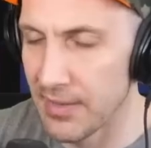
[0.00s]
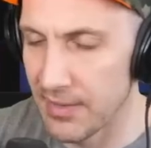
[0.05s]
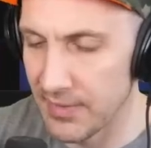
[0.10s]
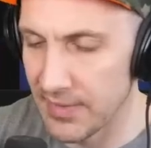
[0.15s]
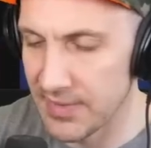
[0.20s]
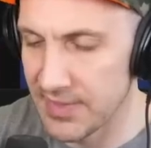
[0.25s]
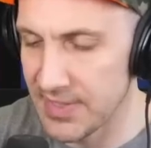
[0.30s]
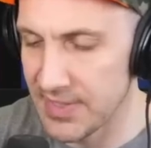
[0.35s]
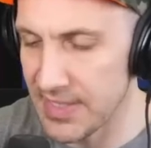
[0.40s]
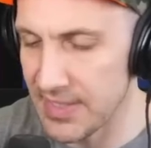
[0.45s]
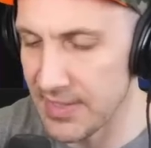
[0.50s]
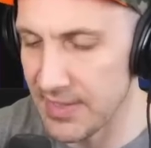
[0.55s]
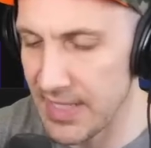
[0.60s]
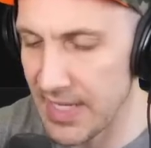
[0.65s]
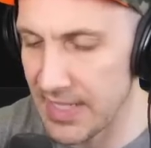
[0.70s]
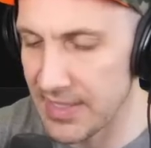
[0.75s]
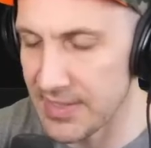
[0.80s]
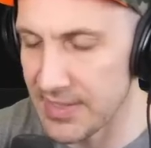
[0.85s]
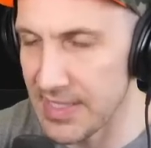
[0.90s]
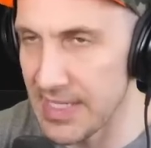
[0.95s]
Let's see,
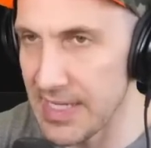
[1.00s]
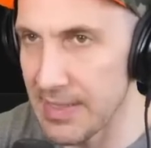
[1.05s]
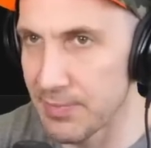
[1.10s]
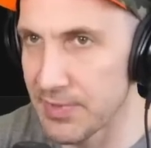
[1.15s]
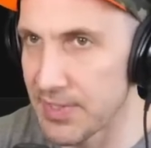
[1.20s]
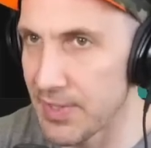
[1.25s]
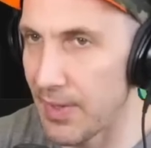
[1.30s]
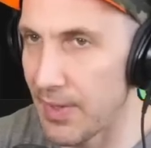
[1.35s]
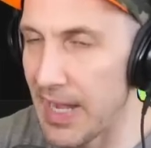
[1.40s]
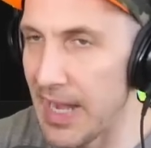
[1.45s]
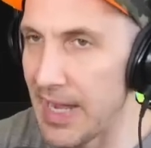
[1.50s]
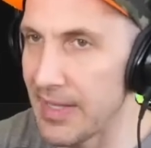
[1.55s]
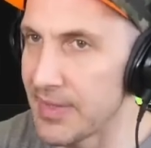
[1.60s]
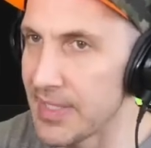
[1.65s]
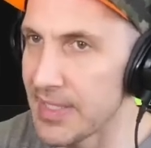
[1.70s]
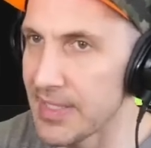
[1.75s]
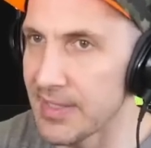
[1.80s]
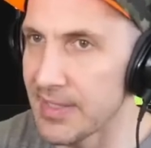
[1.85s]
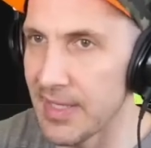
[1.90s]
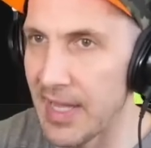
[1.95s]
Neck Deep. So I
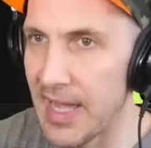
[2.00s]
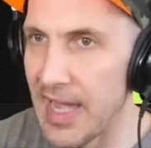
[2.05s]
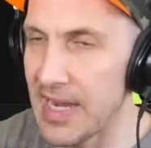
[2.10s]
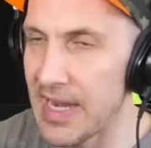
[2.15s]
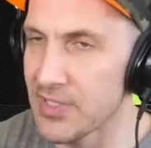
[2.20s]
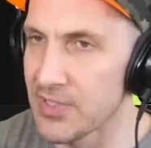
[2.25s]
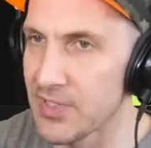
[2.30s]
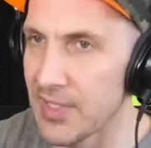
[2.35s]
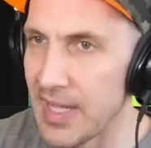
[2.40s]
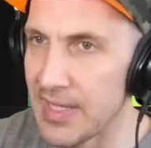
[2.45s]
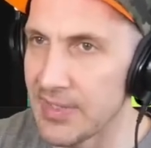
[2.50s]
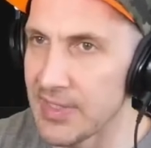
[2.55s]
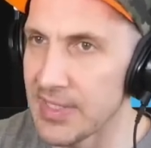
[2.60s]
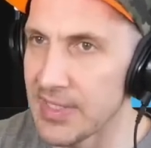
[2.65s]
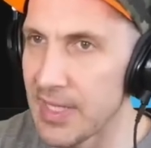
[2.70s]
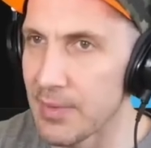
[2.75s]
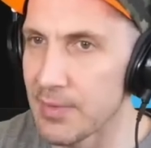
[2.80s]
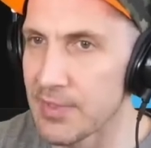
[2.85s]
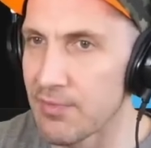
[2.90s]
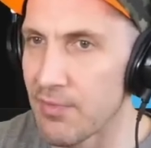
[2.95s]
think, actually, I
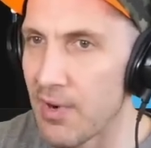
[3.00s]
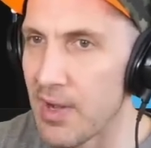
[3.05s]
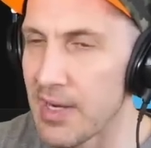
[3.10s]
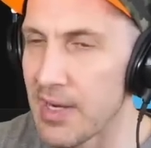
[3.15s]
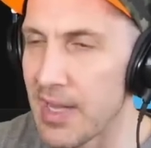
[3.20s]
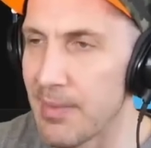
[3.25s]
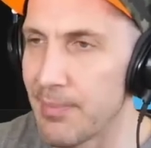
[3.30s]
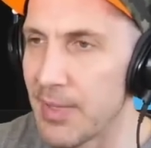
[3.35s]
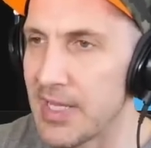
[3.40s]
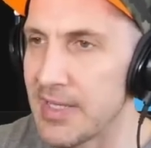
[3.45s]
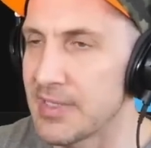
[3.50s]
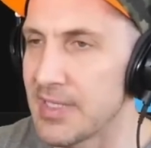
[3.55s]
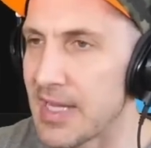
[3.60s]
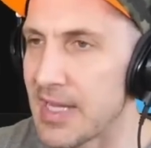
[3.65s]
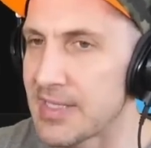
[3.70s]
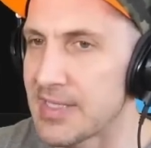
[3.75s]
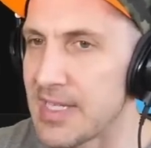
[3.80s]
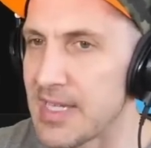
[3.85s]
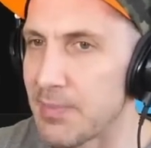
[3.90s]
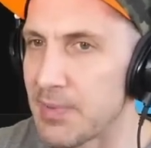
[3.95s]
think I was wrong. I bet
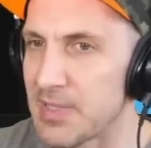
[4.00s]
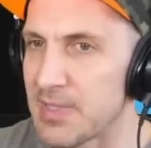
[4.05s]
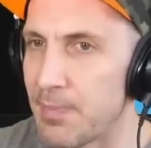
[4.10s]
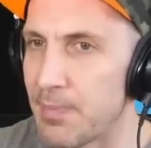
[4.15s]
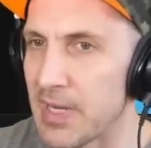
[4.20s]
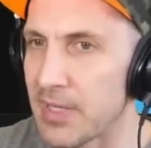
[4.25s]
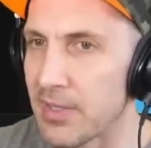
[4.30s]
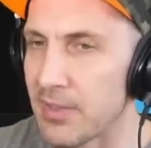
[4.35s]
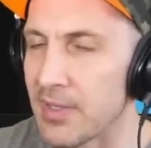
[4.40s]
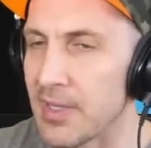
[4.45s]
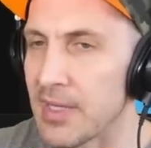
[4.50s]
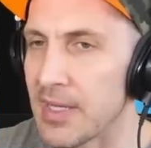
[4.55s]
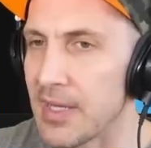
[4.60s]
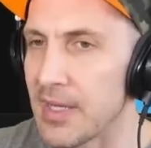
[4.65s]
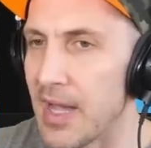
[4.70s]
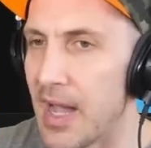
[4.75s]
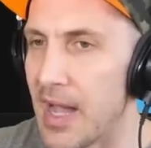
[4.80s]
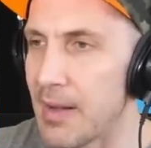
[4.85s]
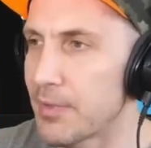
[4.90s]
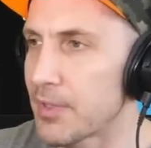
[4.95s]
Neck Deep is bigger.
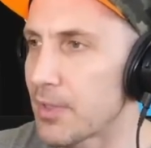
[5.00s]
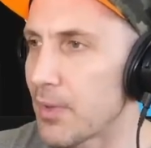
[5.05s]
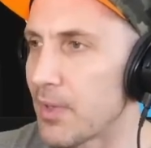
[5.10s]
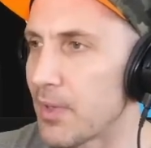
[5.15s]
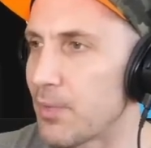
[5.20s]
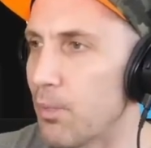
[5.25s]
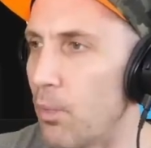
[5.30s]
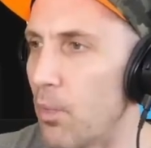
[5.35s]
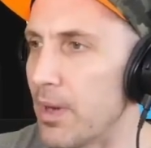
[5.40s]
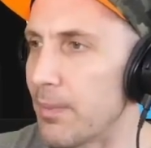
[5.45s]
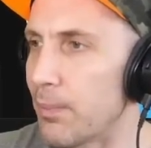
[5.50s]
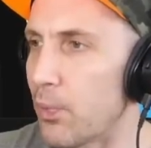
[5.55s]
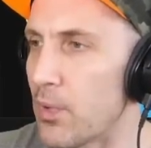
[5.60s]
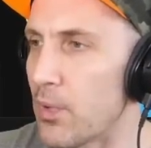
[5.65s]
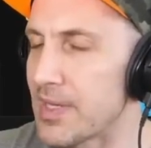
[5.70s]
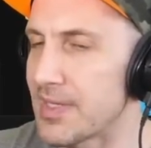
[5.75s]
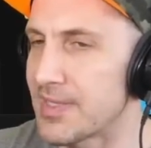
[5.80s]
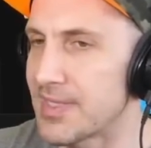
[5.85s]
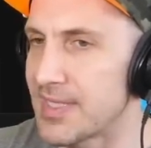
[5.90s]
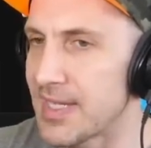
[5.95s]
I'm gonna go with
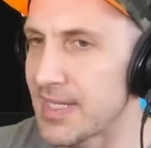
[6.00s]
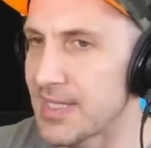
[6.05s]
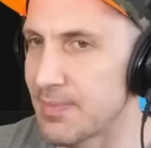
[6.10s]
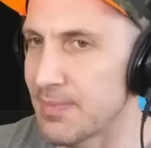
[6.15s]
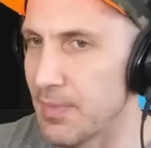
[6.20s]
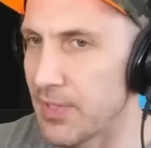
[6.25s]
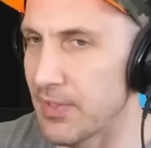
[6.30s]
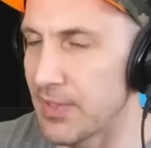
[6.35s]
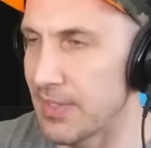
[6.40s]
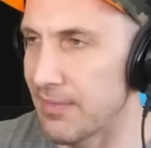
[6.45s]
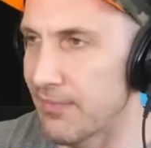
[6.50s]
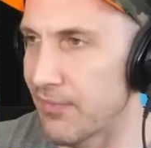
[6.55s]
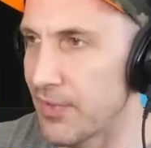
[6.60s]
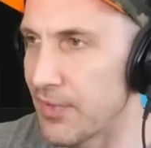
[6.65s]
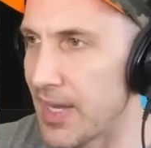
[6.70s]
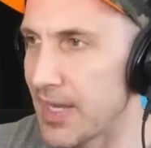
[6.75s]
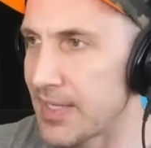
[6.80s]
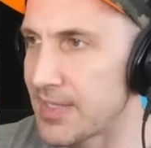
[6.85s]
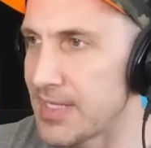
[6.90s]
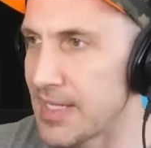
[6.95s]
1.6 million for
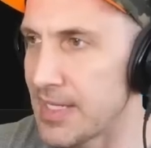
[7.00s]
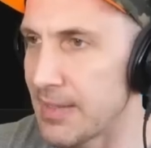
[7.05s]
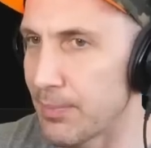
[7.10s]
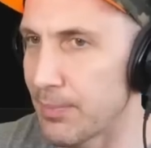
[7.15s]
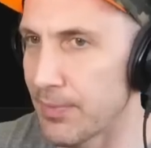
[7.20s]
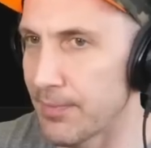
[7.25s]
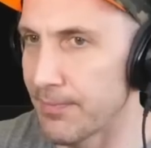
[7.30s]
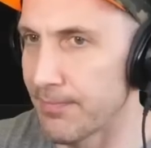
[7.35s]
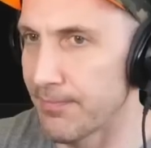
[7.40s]
Neck Deep.